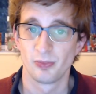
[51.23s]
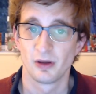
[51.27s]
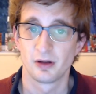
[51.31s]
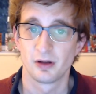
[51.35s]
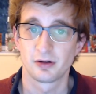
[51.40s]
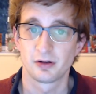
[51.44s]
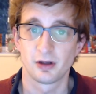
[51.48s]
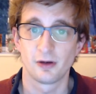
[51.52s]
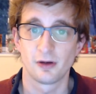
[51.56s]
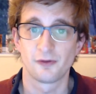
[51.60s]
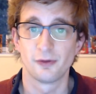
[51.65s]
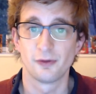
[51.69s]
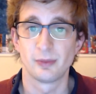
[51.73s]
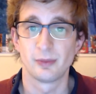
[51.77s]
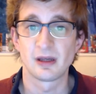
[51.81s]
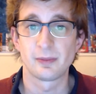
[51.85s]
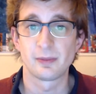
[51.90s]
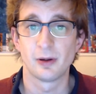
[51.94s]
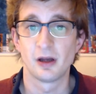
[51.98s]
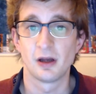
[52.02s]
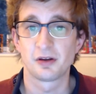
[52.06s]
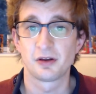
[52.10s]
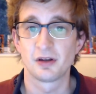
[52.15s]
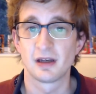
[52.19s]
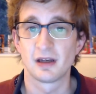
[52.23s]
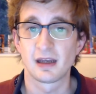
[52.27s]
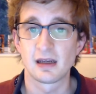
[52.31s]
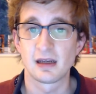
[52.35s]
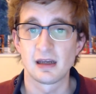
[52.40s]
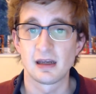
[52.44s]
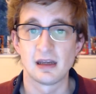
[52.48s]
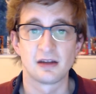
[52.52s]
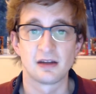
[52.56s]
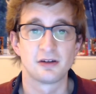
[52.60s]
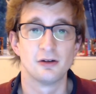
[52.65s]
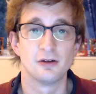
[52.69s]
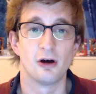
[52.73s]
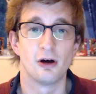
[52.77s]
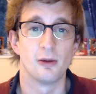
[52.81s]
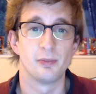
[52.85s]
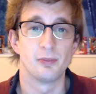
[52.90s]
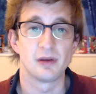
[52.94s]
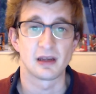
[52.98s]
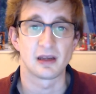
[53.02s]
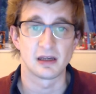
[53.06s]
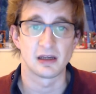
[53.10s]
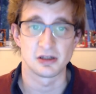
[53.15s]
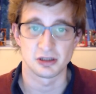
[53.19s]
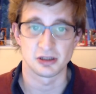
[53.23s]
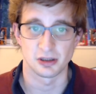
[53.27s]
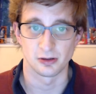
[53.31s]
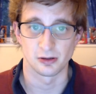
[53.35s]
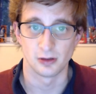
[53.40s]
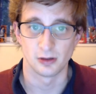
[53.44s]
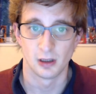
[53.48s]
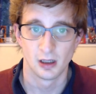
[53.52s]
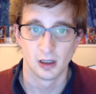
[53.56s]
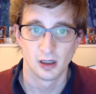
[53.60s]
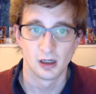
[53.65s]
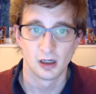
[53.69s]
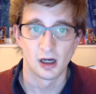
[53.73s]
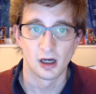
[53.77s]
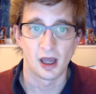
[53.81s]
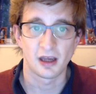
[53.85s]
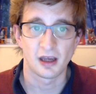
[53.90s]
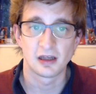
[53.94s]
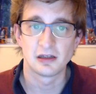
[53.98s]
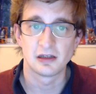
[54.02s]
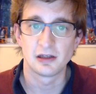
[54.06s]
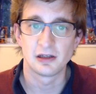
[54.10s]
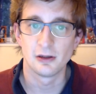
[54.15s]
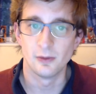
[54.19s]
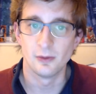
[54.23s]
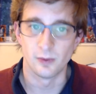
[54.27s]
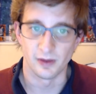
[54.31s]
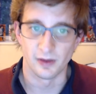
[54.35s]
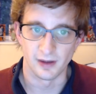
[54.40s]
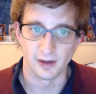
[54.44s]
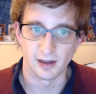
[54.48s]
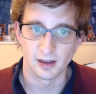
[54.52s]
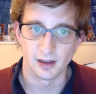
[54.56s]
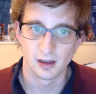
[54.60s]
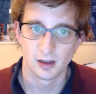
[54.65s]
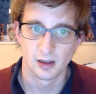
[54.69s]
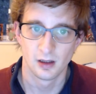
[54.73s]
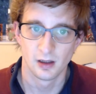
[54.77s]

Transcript: so for me personally, it's not a big issue. I can deal with it.